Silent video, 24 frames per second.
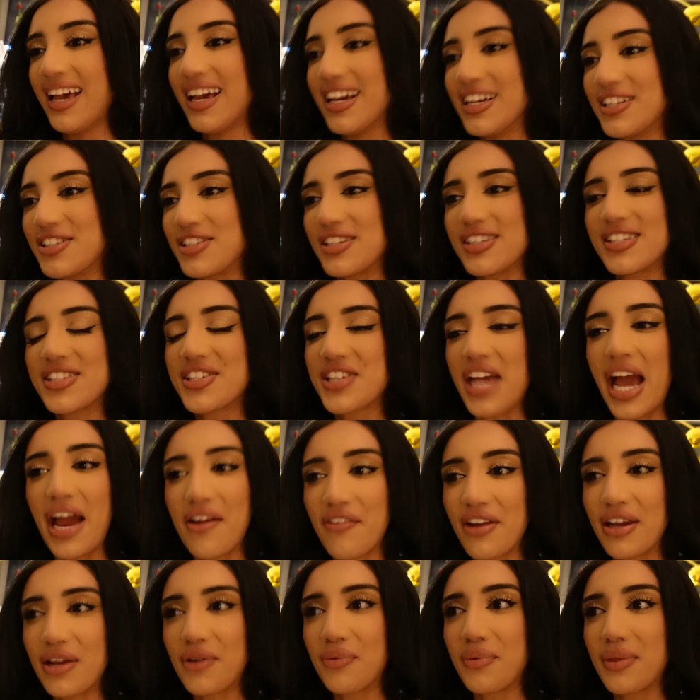just
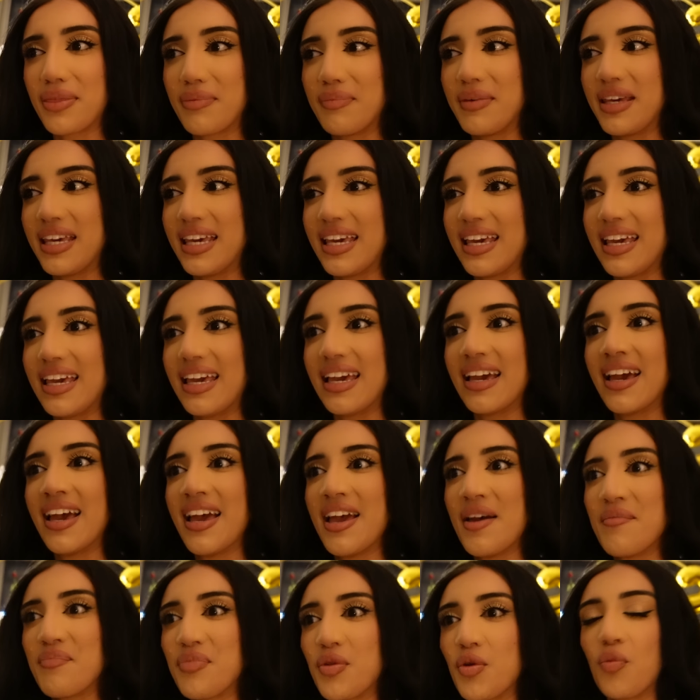sharing with me
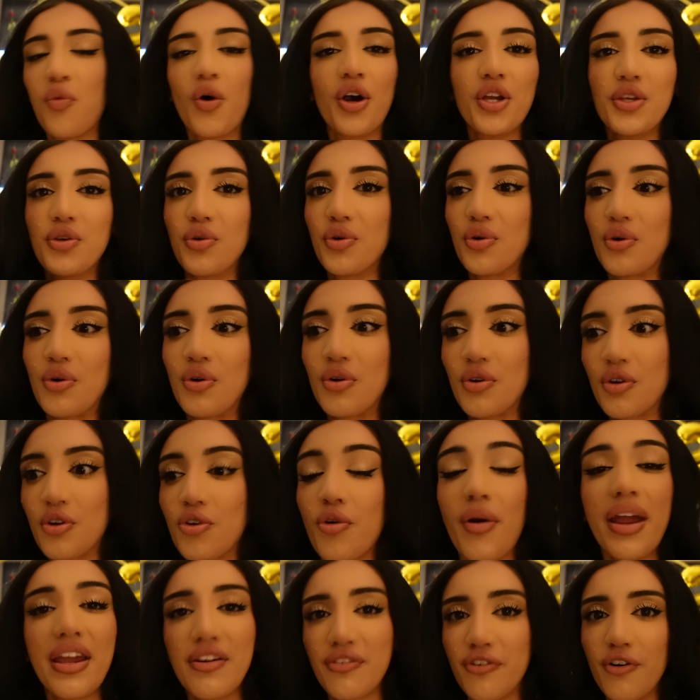what you're
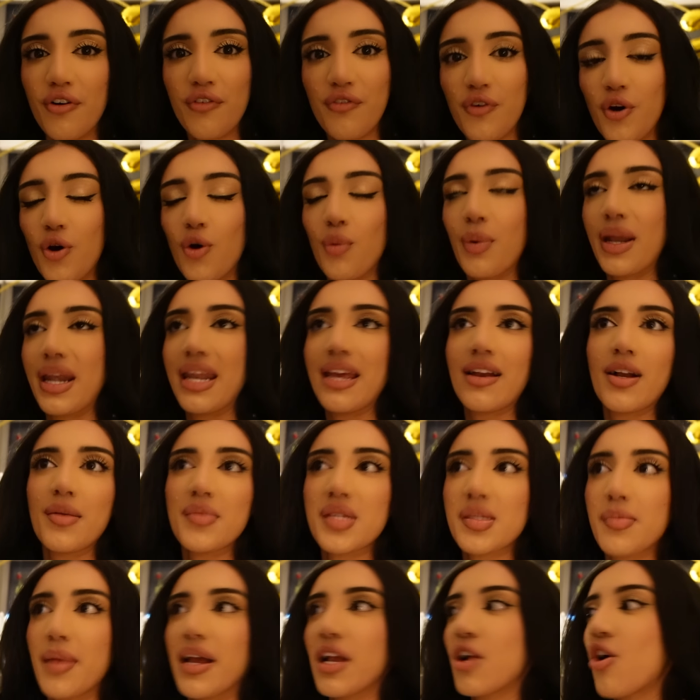grateful for when it comes
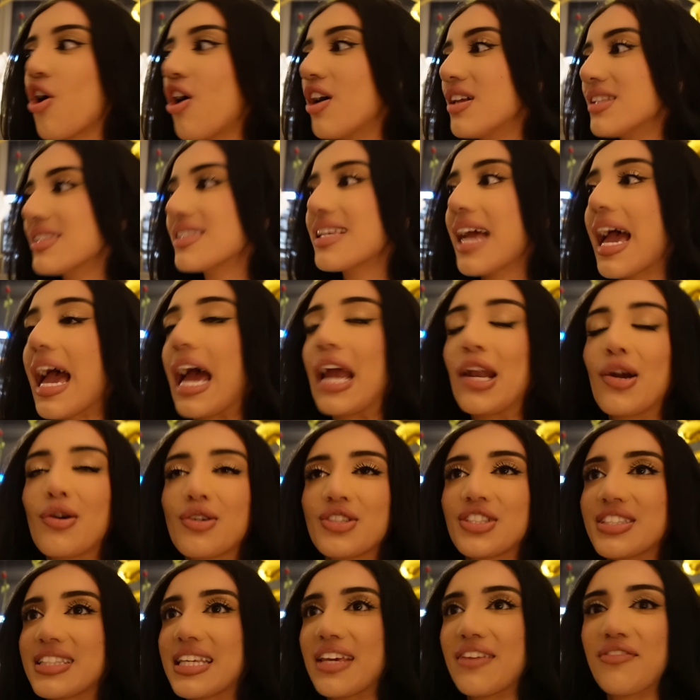to my content, or
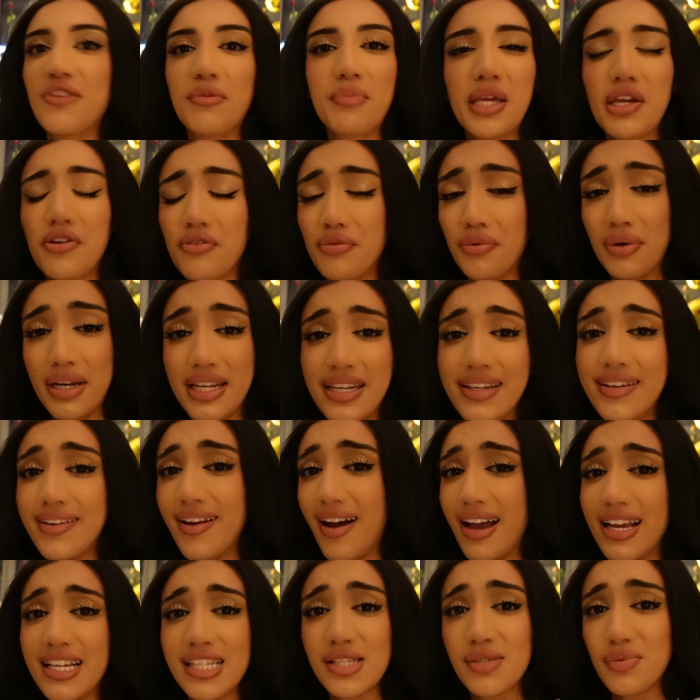just giving me a really
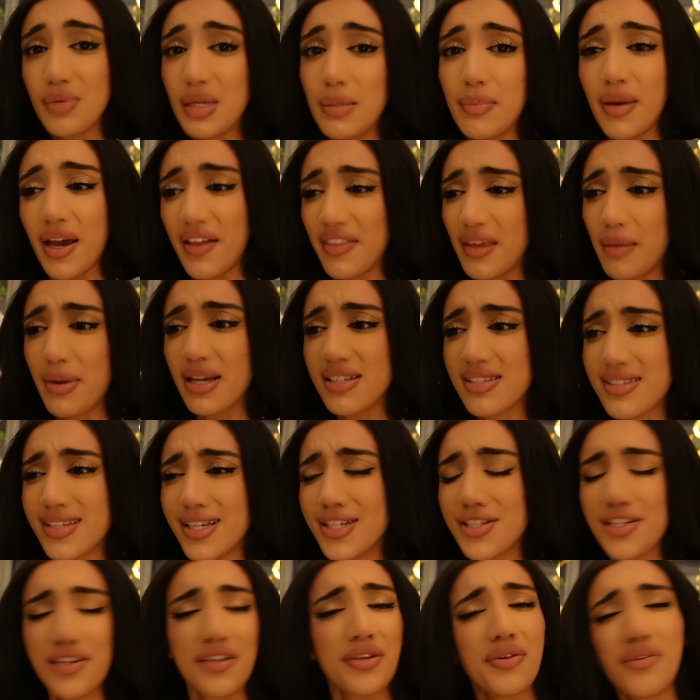nice sweet birthday message.
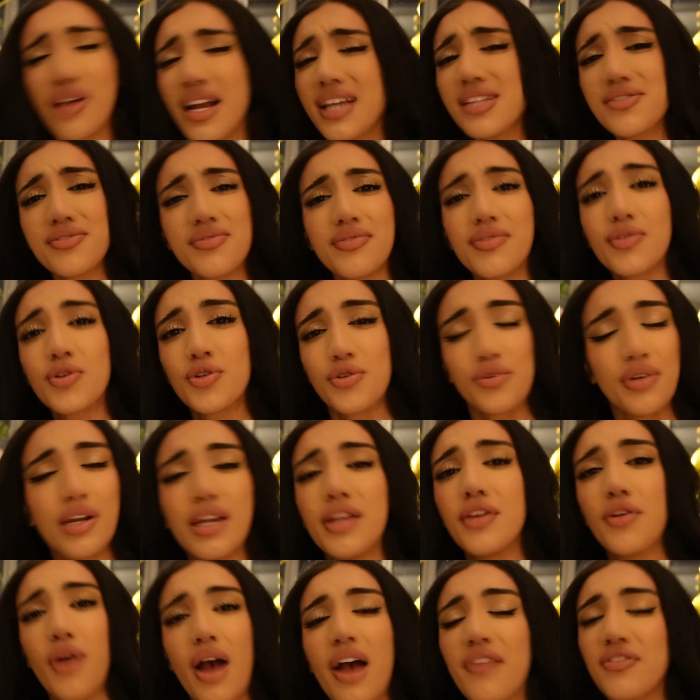And you guys truly
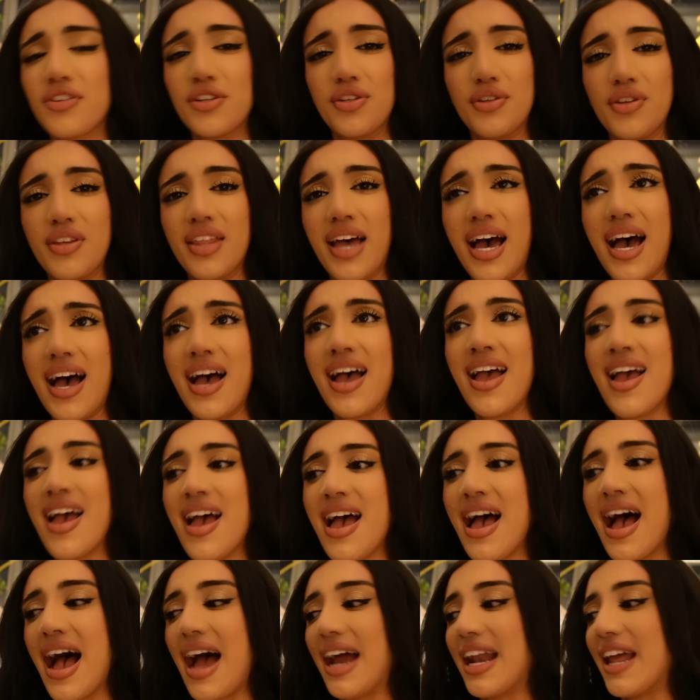don't have to do that,
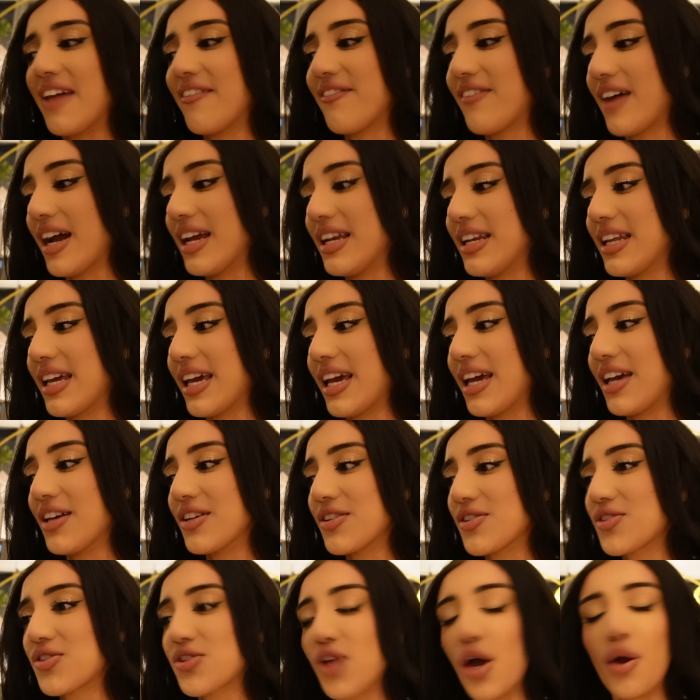and I find it
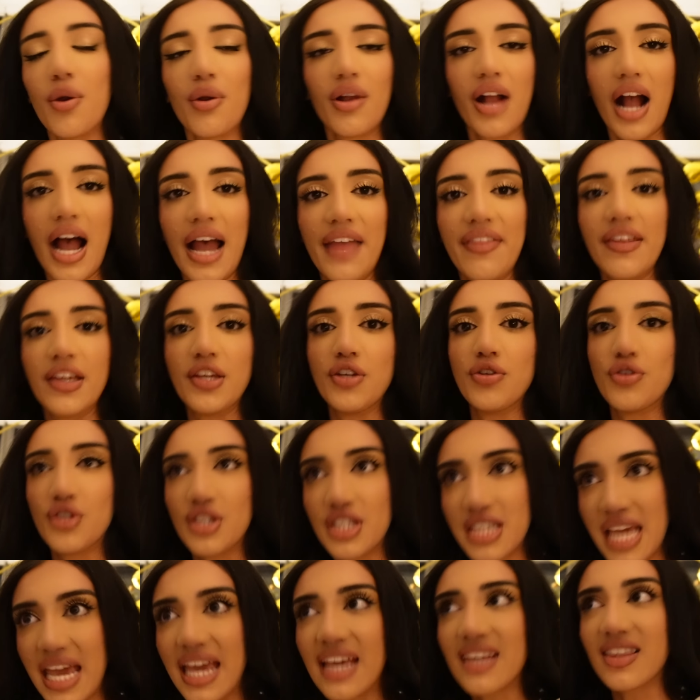so kind that you
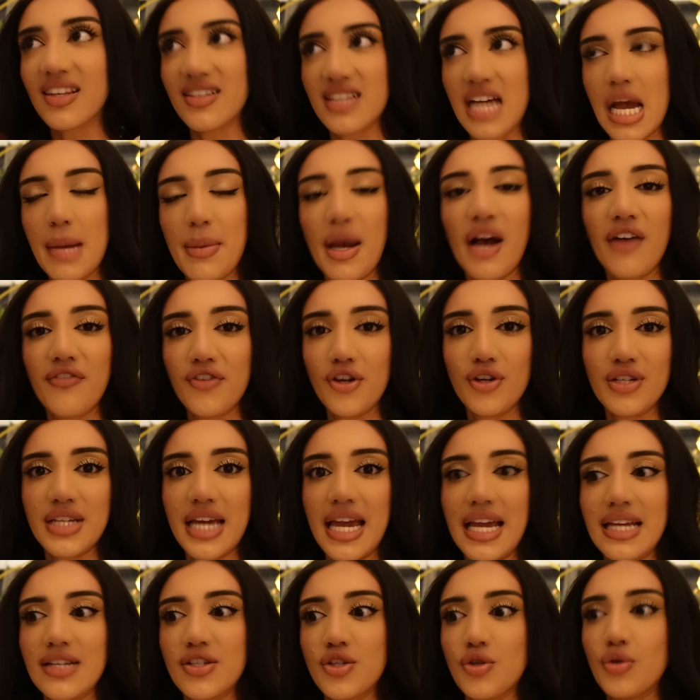take the time out of your
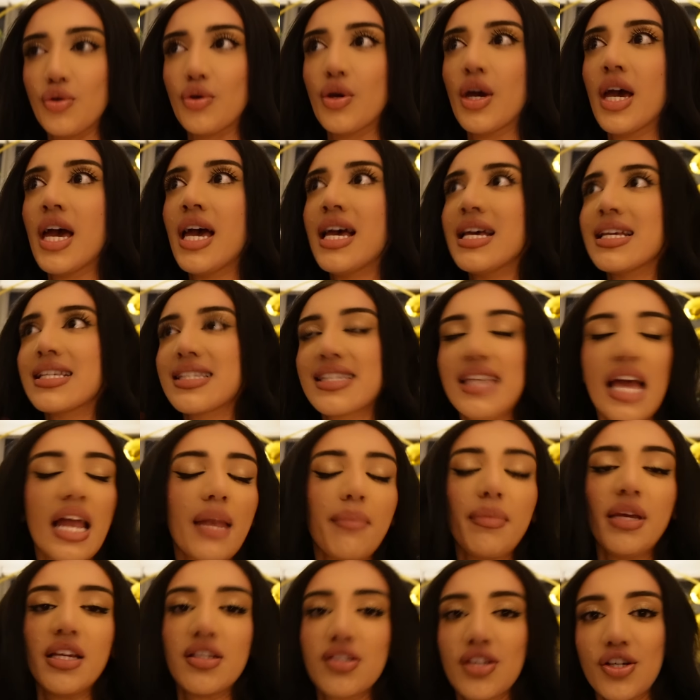day to send
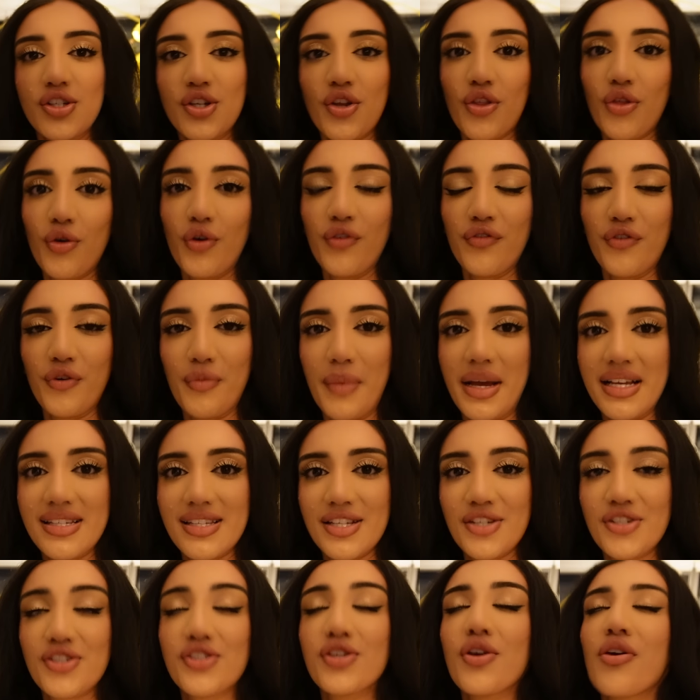me such a thoughtful
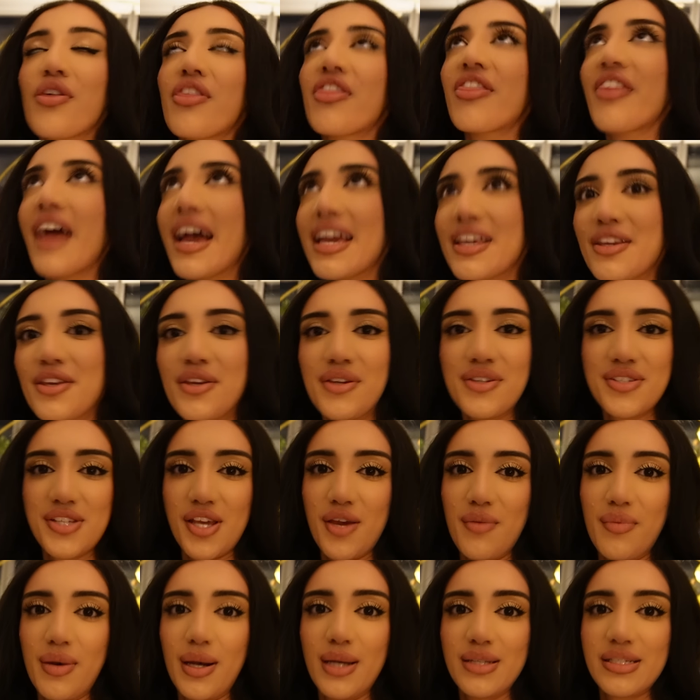message. So thank you so
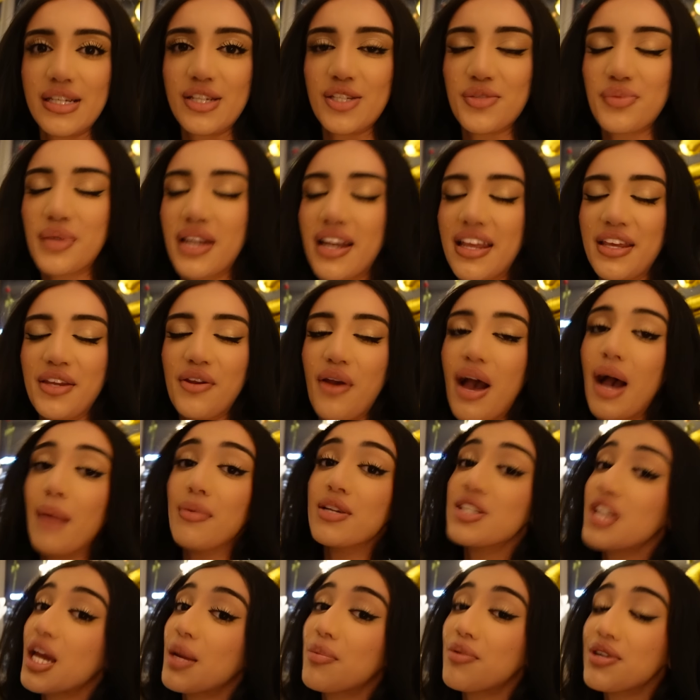much. I just want to let you know how
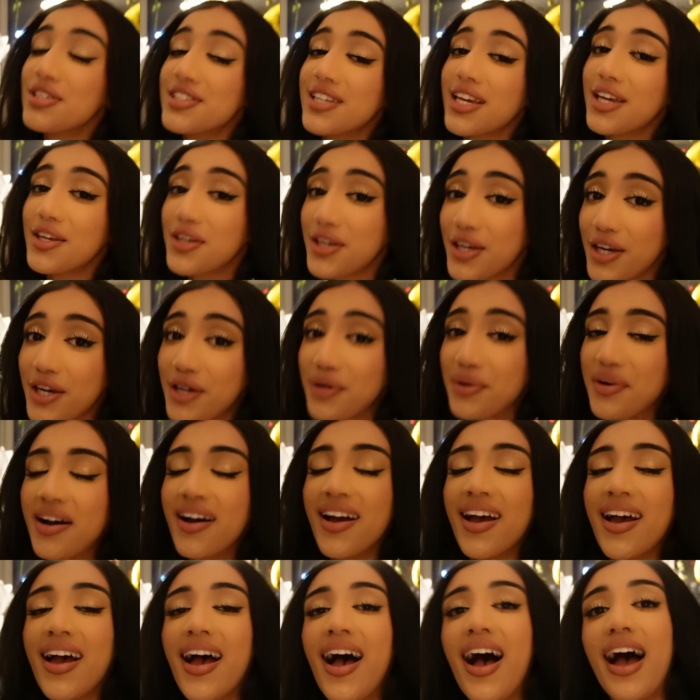much I appreciate you,
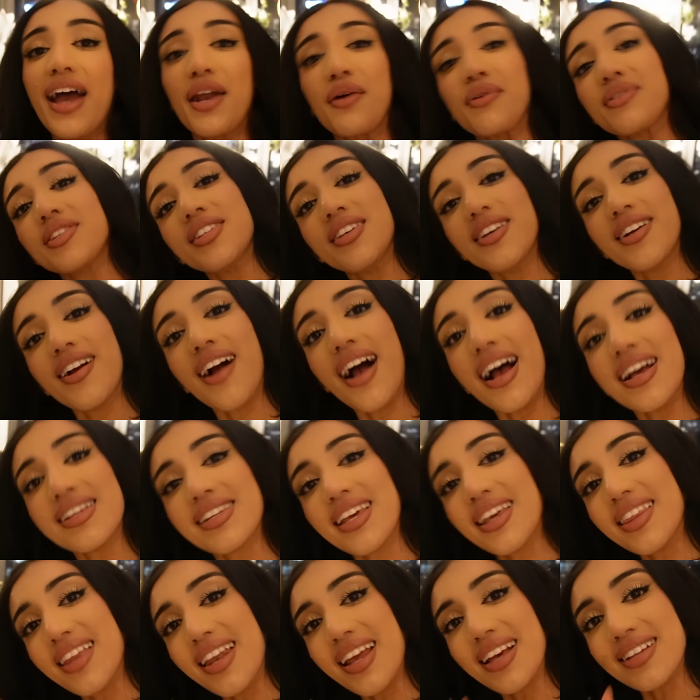and I'll see you guys
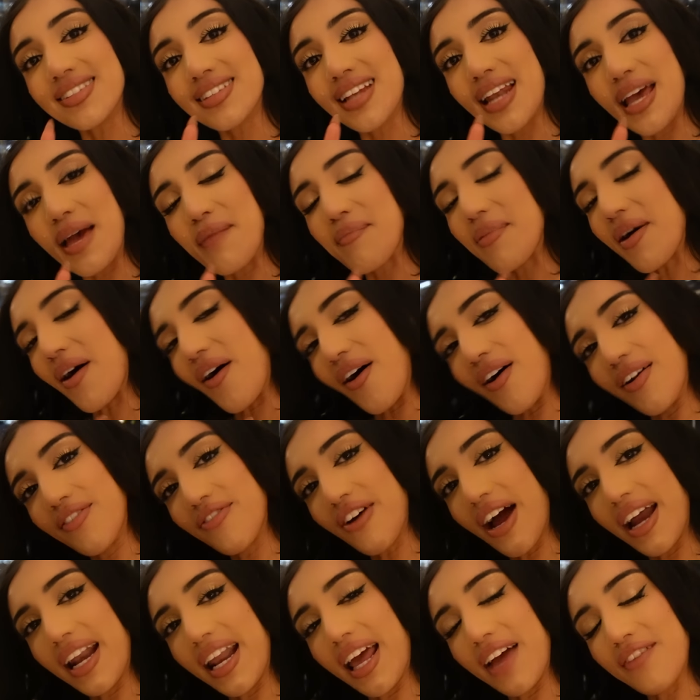in the next clip on
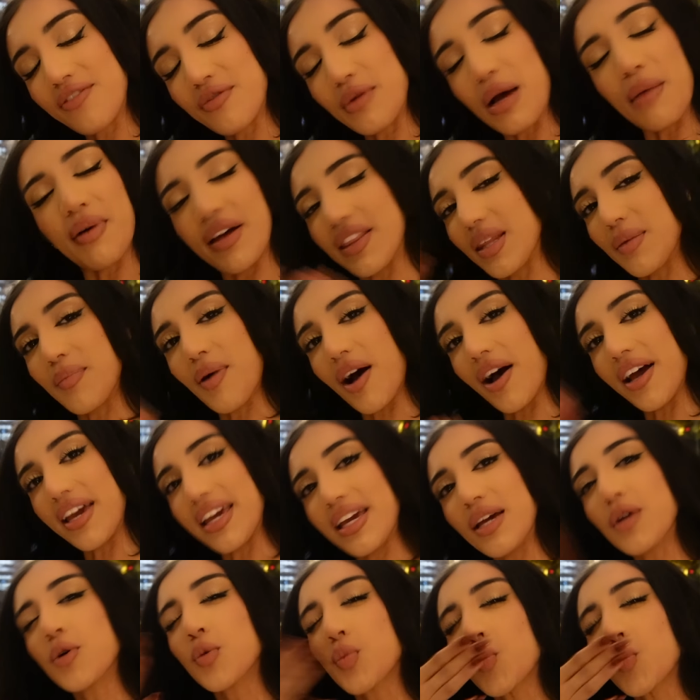Friday for my birthday party.